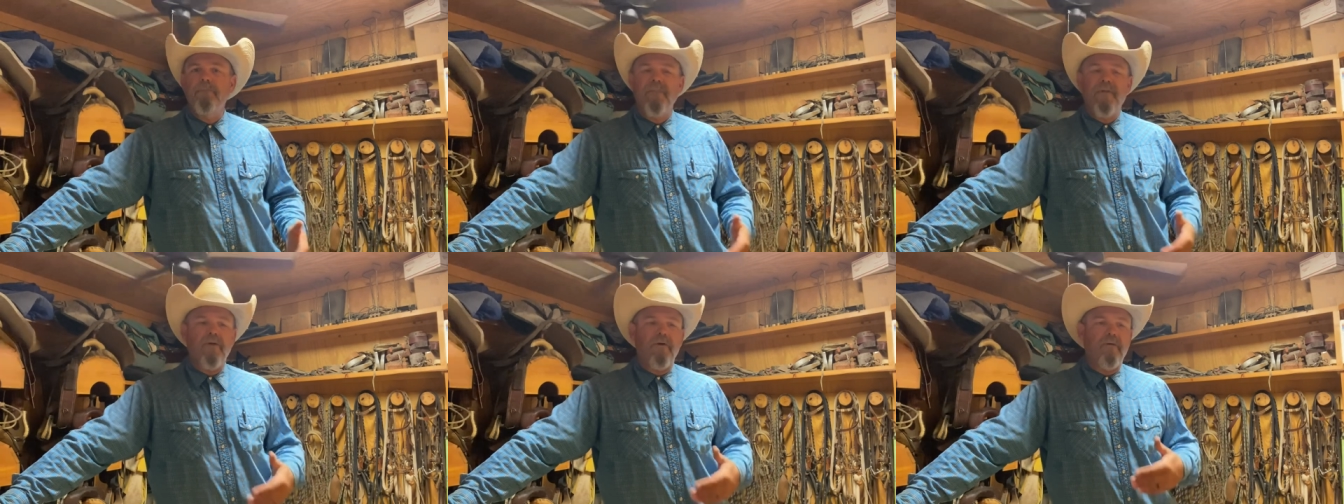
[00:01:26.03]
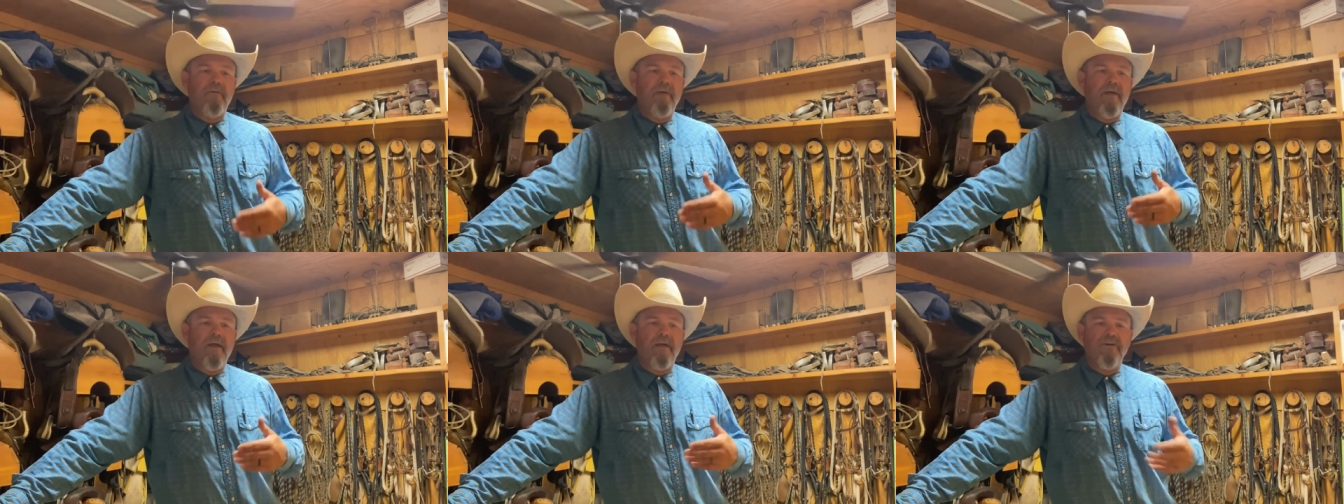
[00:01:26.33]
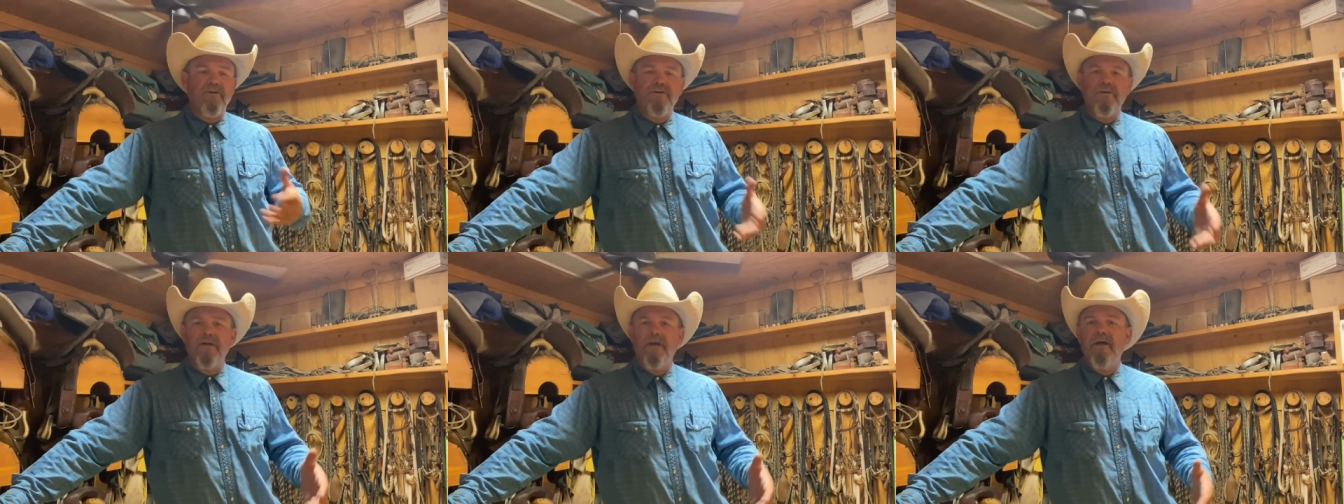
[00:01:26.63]
they're
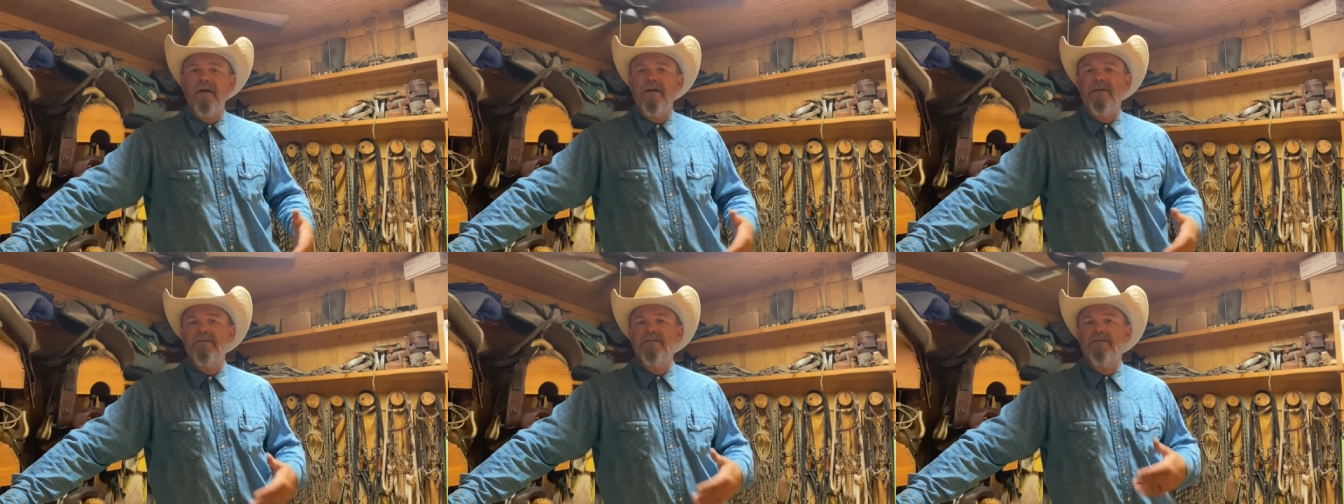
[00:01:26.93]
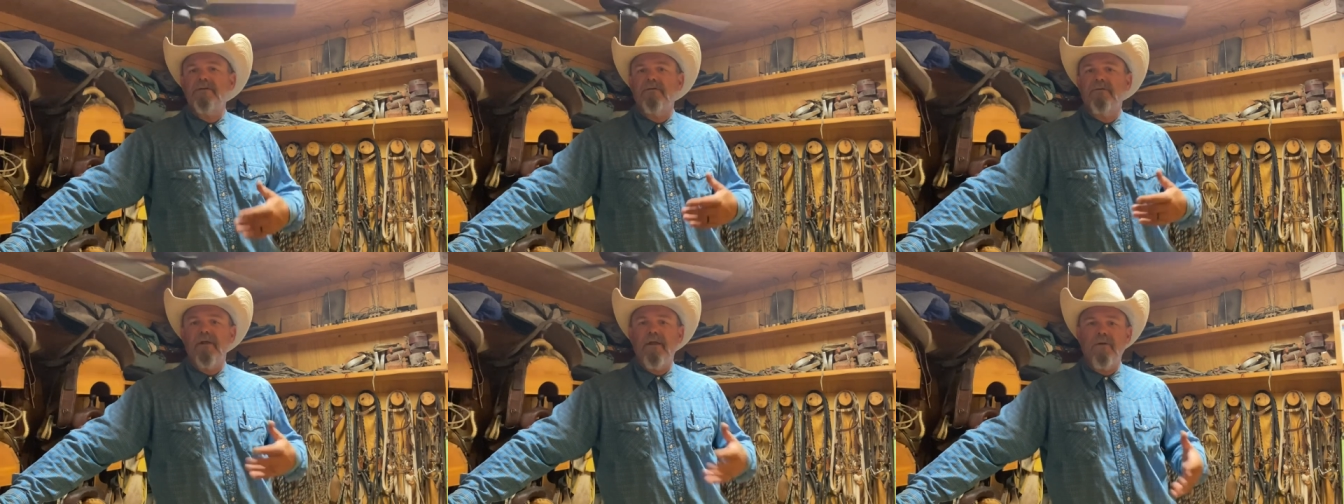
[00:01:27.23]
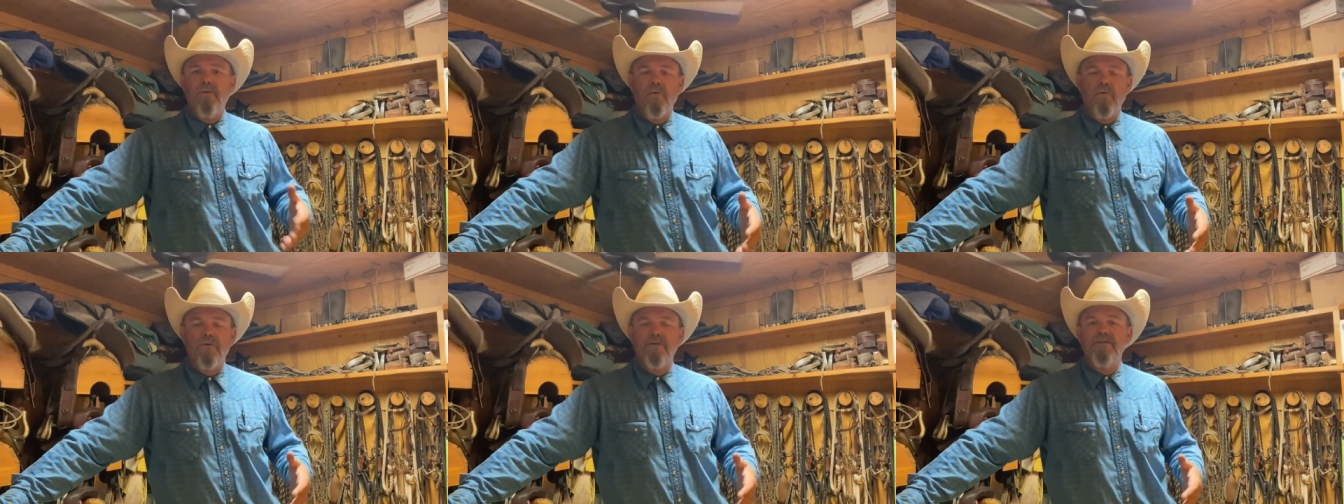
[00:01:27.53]
around trucks, they're around
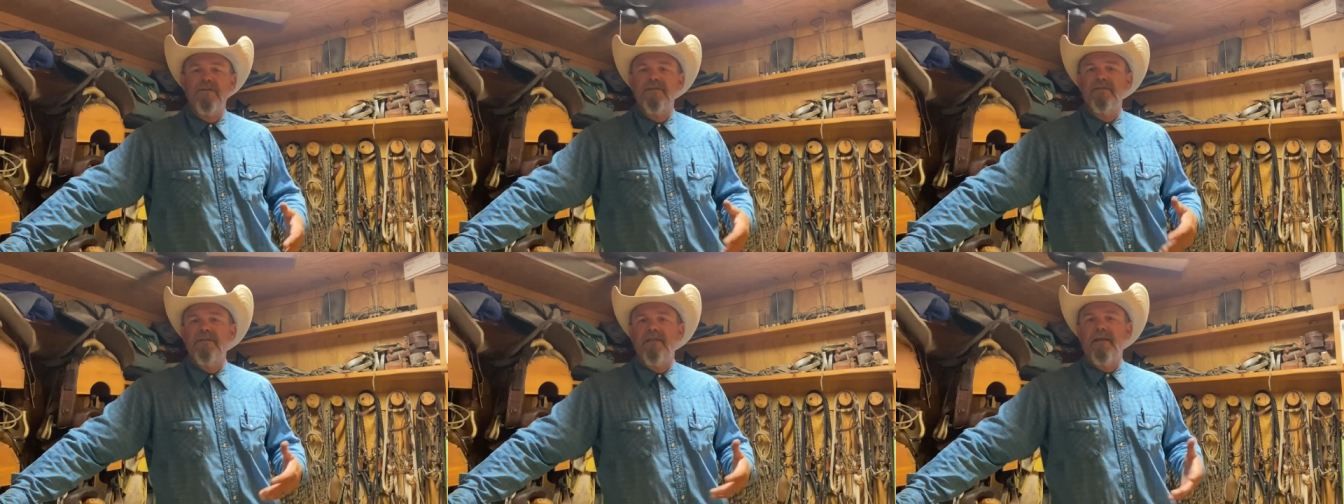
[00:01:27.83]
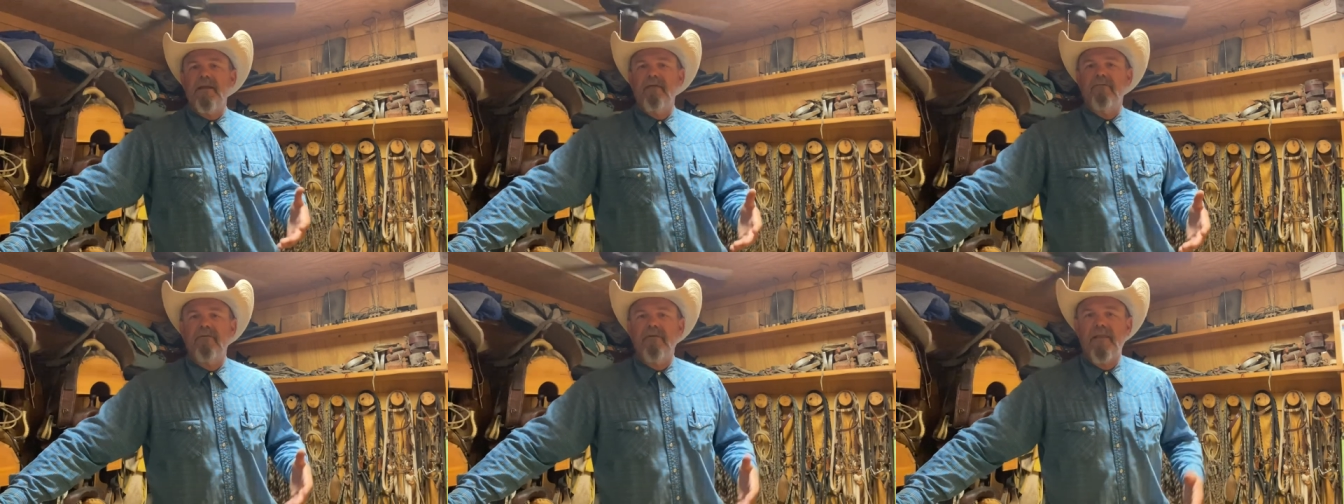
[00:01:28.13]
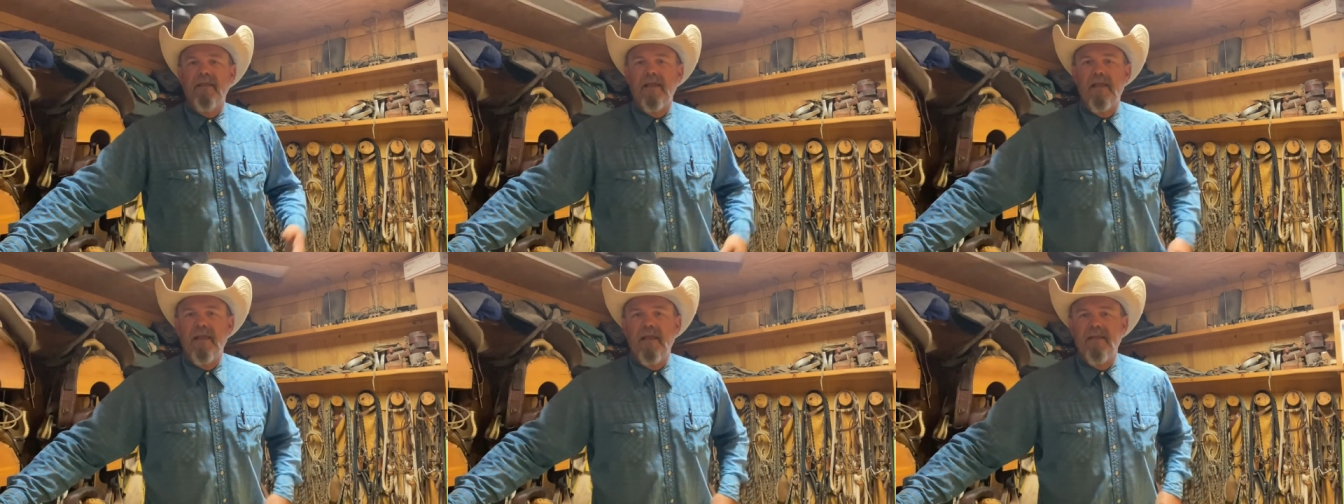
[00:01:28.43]
horses and everything,